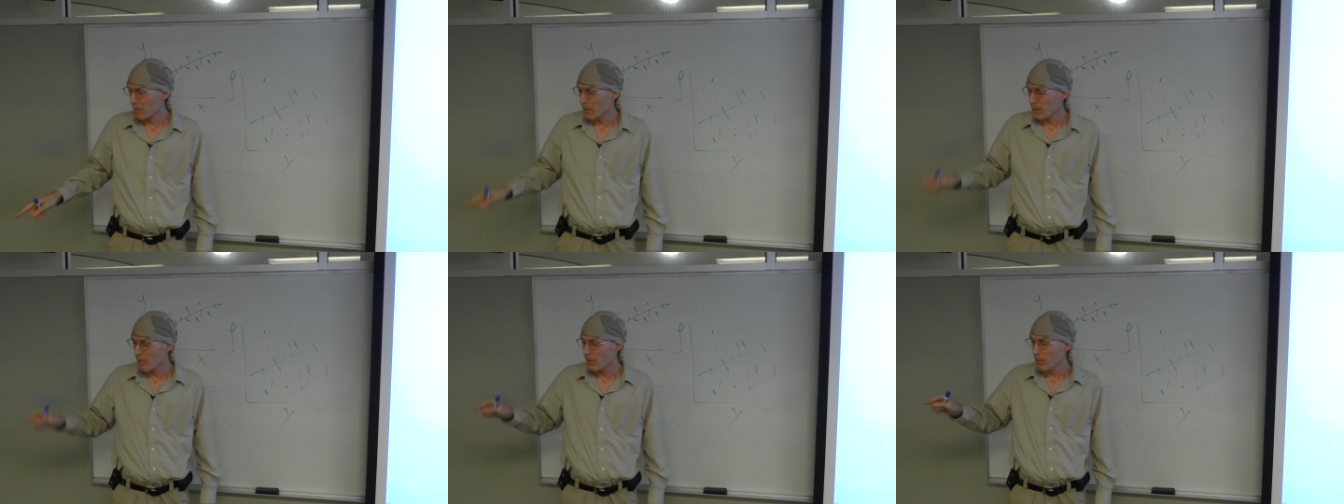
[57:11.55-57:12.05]
The
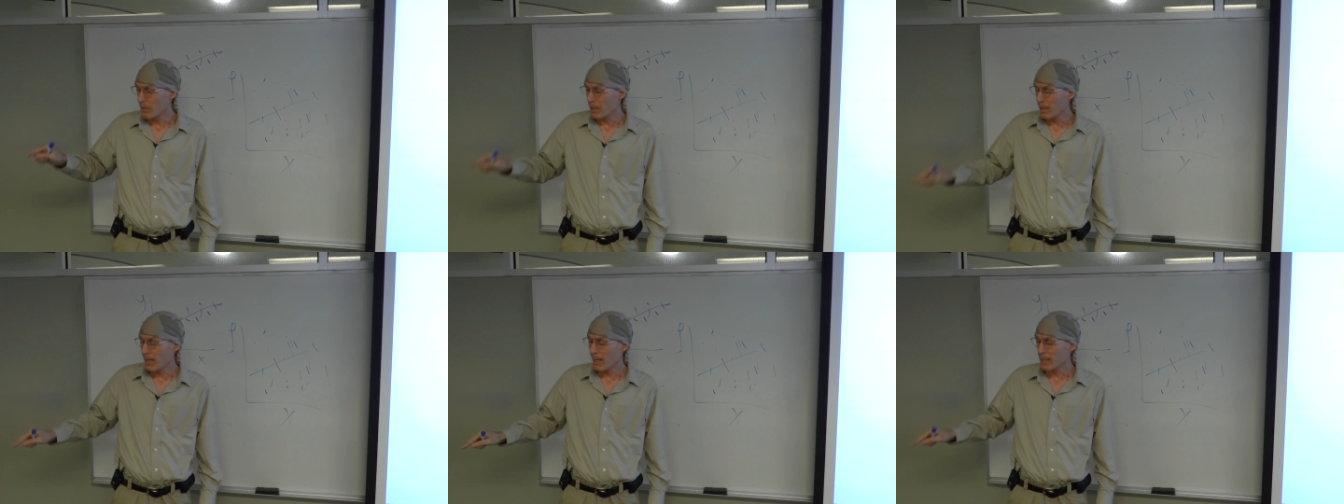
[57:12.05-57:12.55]
formula
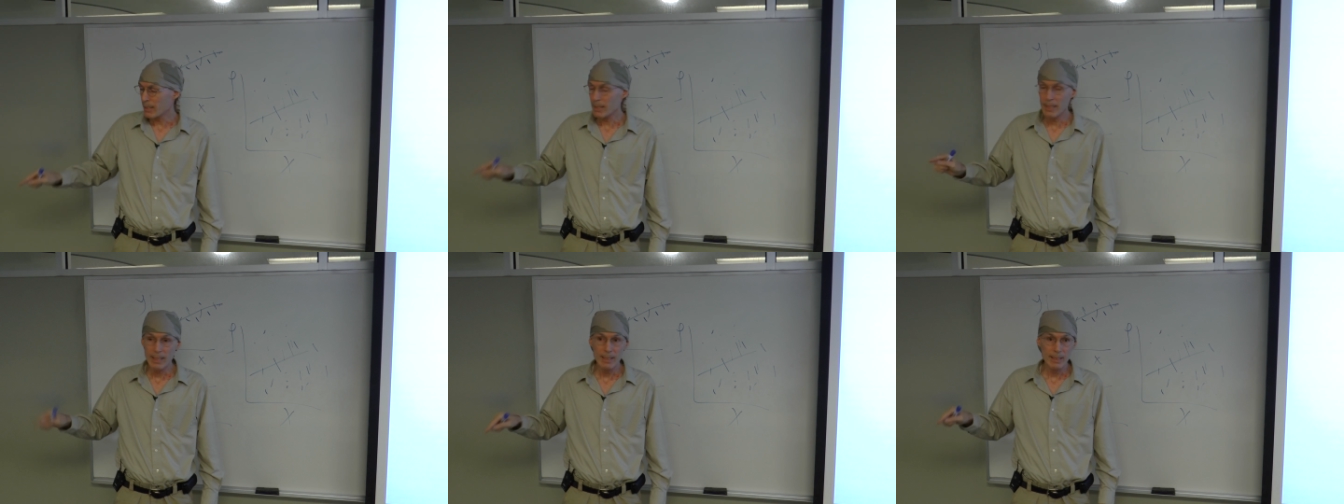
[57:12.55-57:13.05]
actually
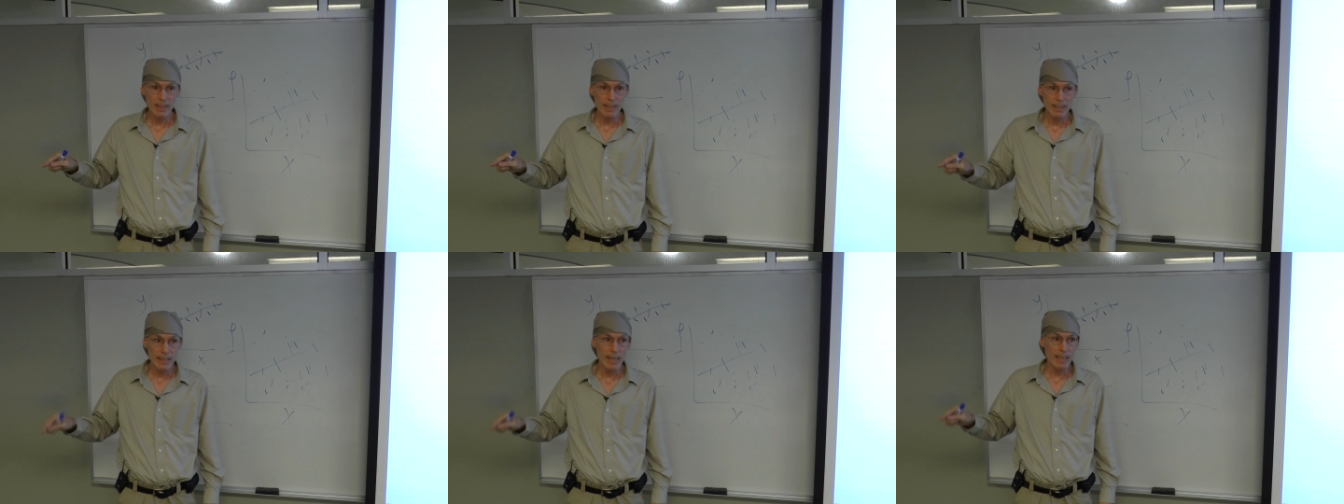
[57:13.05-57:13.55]
is the
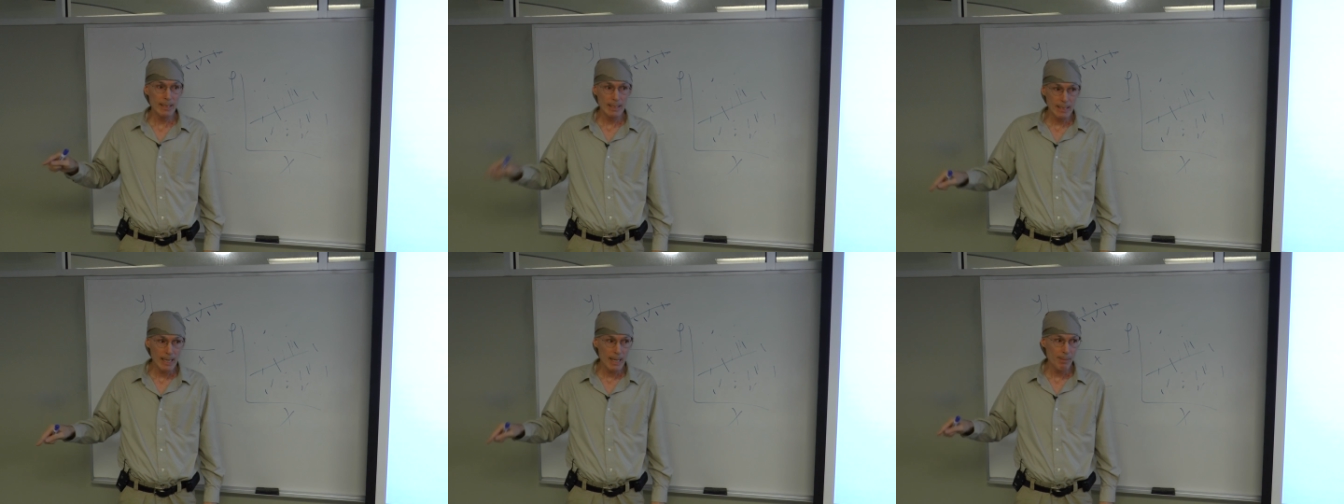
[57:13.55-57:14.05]
exact
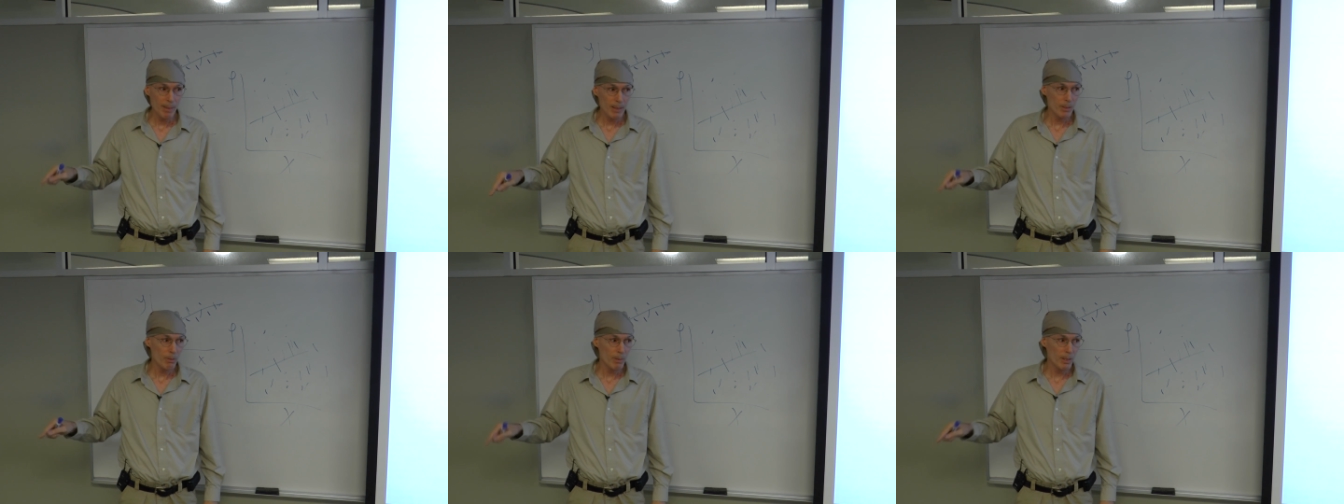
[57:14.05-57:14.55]
same as the
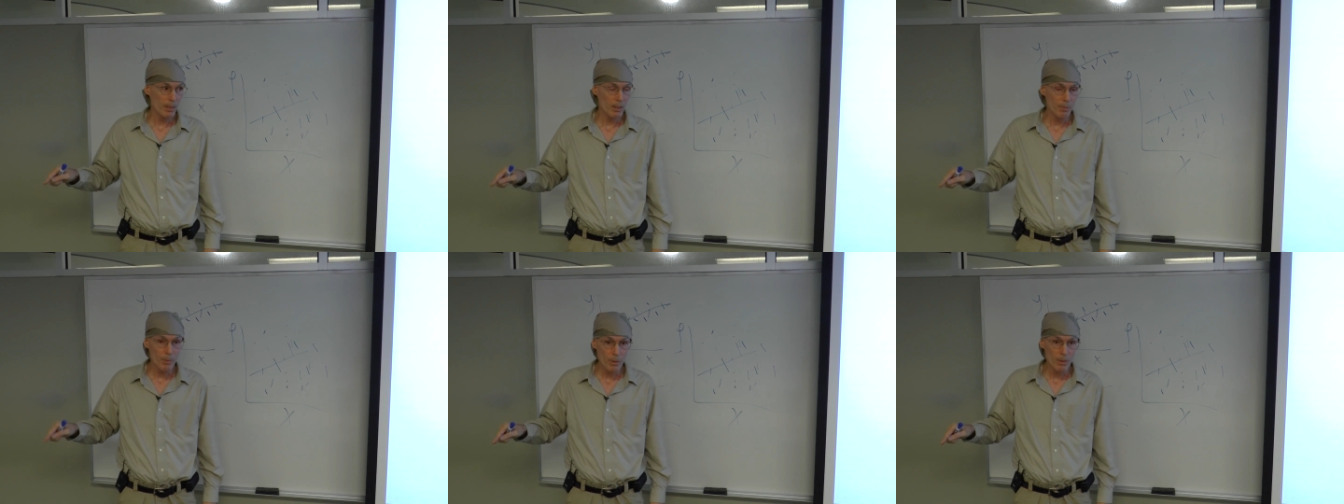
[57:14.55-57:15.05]
one in the
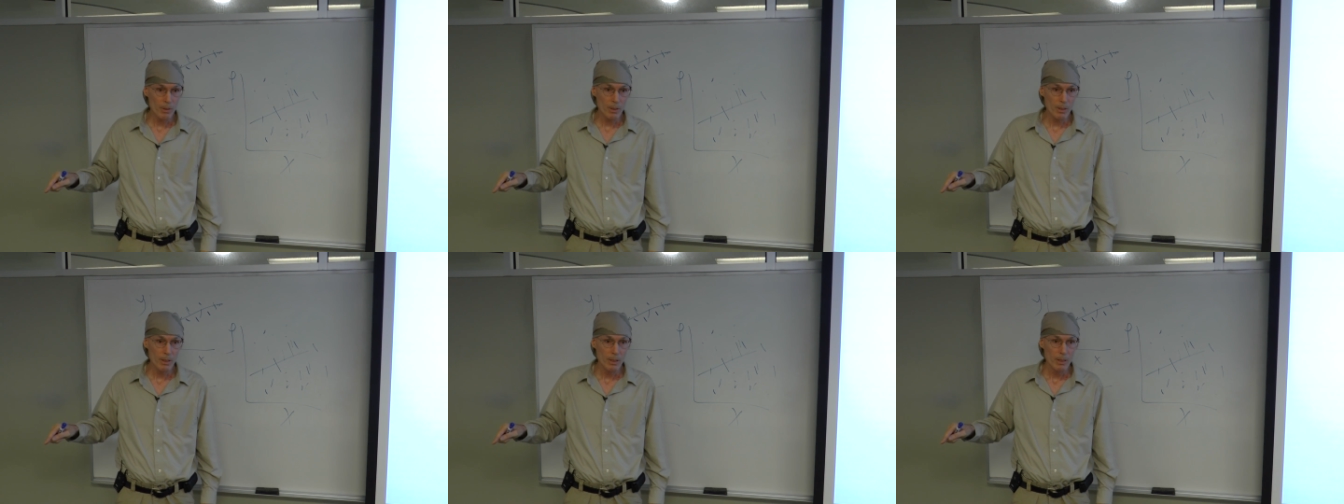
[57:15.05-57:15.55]
book
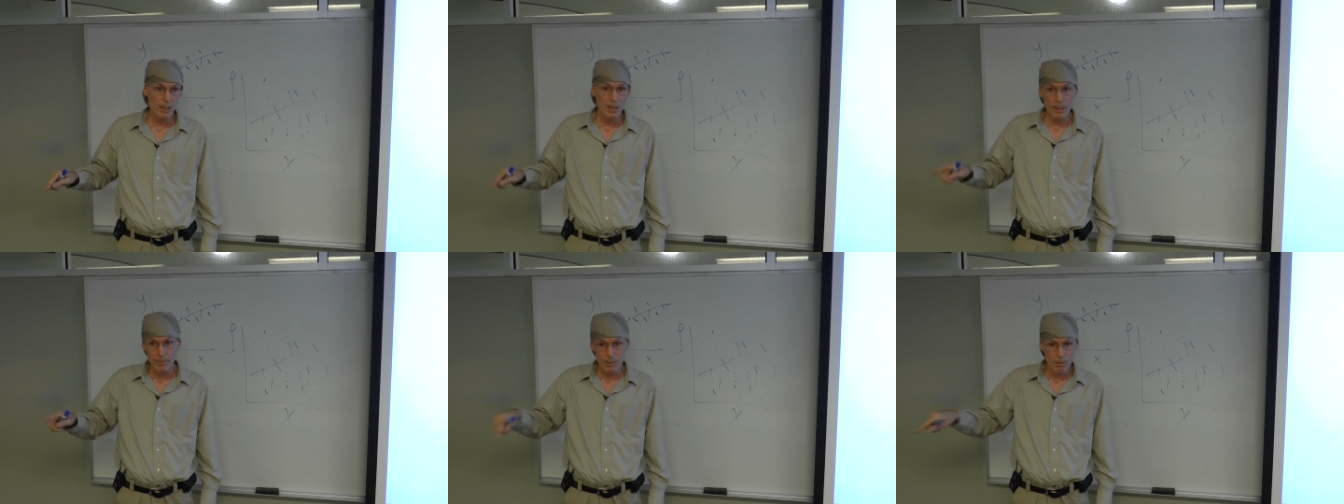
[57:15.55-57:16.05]

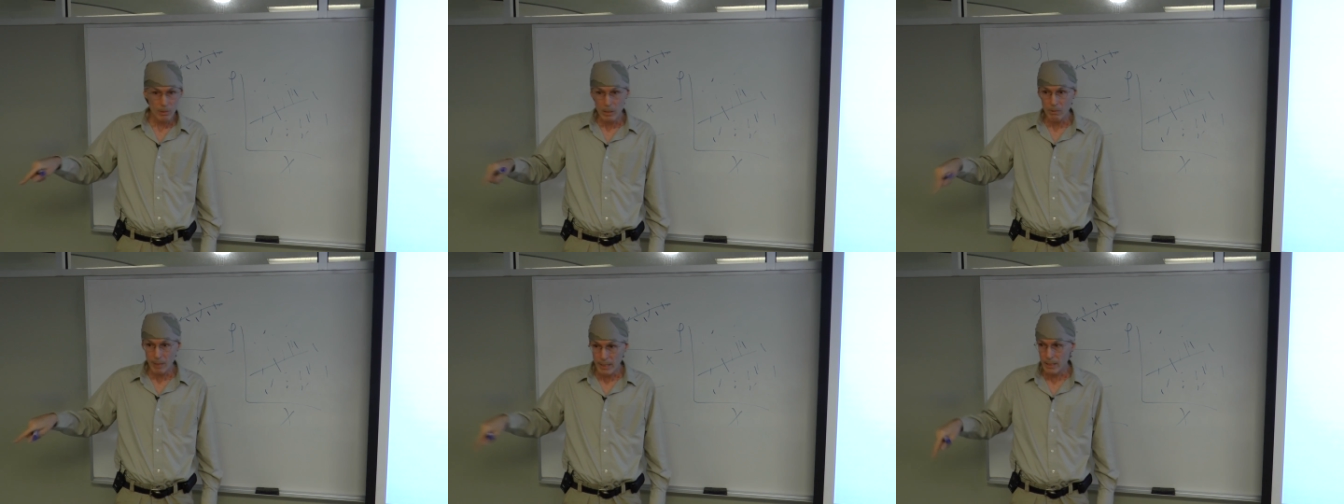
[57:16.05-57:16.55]
if you
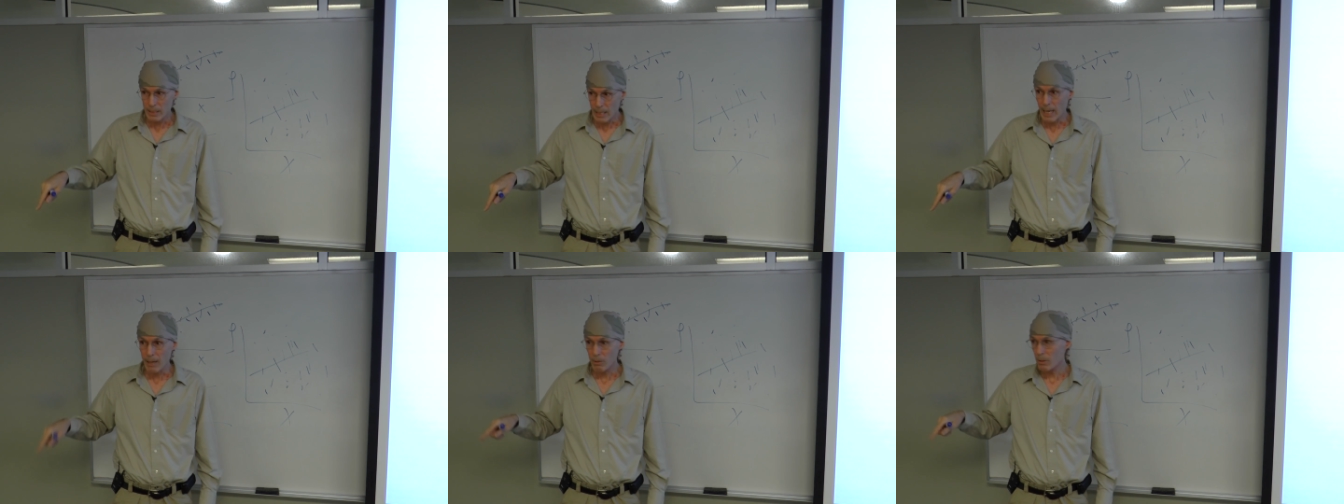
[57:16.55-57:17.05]
rearrange the
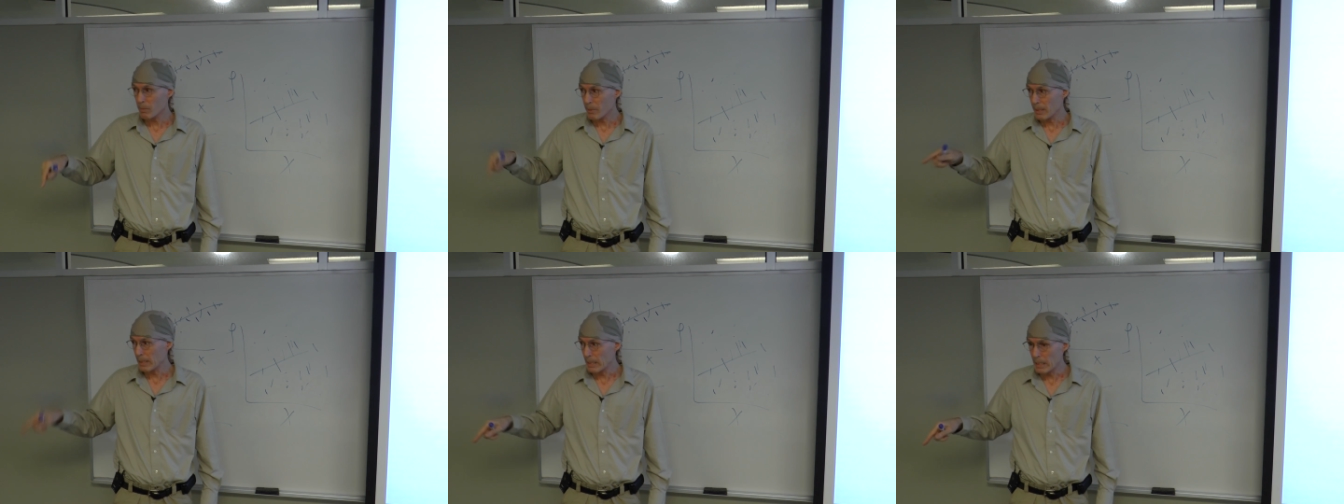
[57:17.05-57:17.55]
algebra a
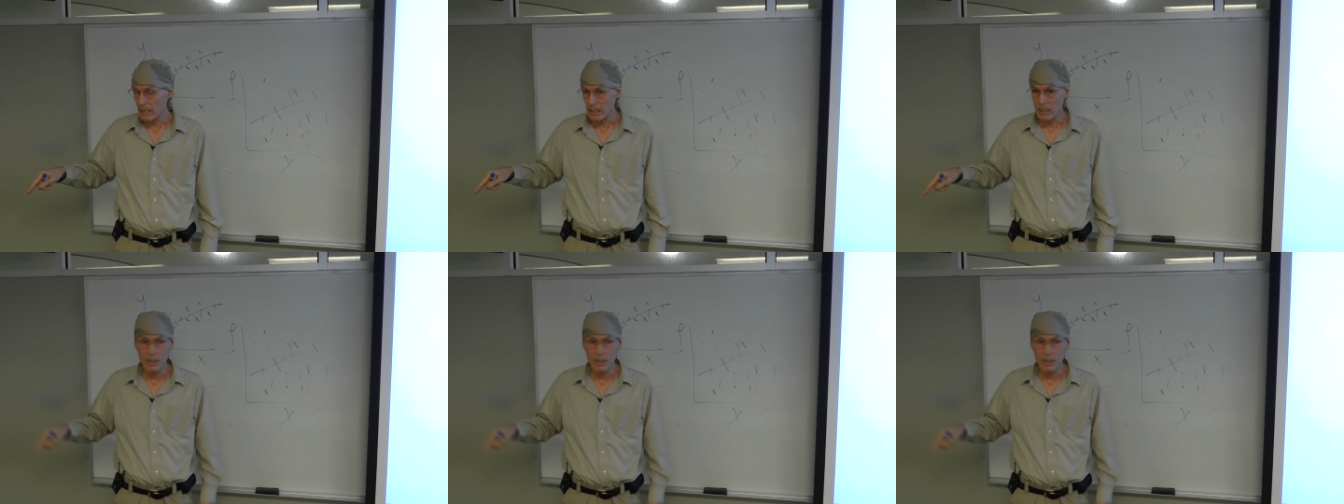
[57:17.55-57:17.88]
little,